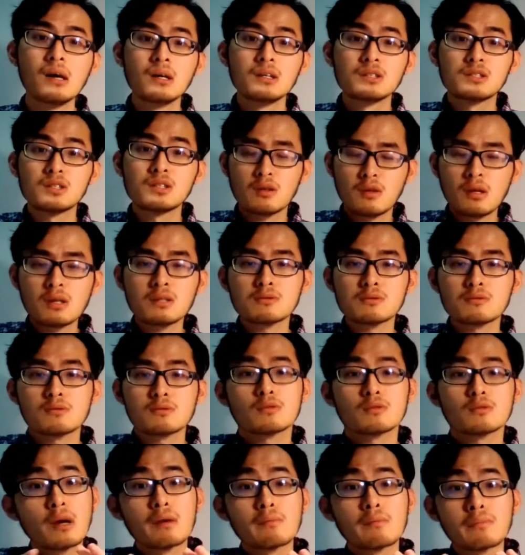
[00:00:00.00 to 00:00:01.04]
So you can
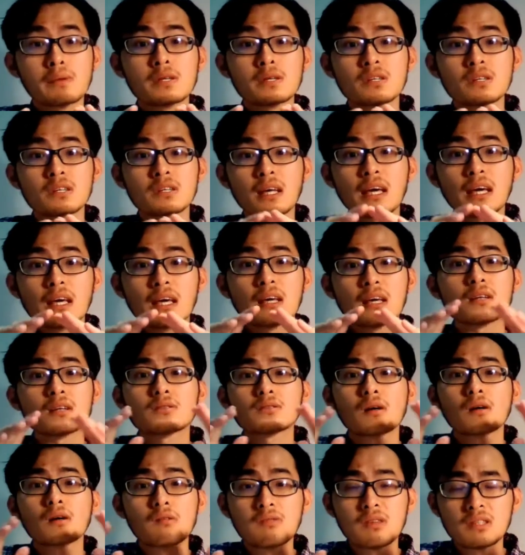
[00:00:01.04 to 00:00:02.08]
try to picture that it is
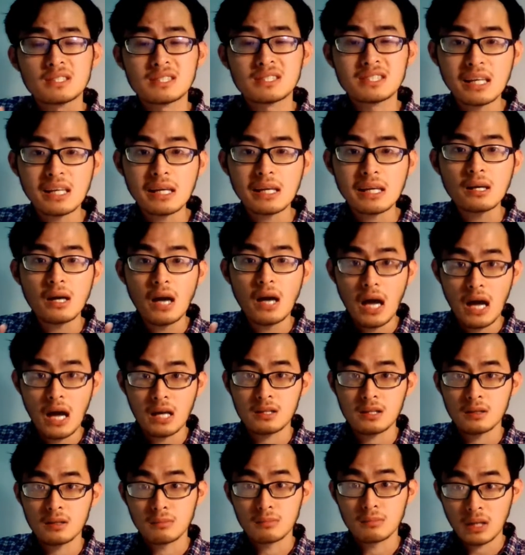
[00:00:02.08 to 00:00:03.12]
of a single
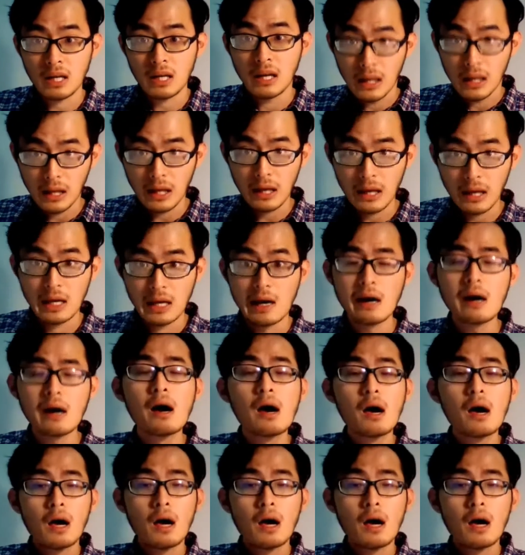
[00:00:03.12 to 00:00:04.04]
atom thick layer.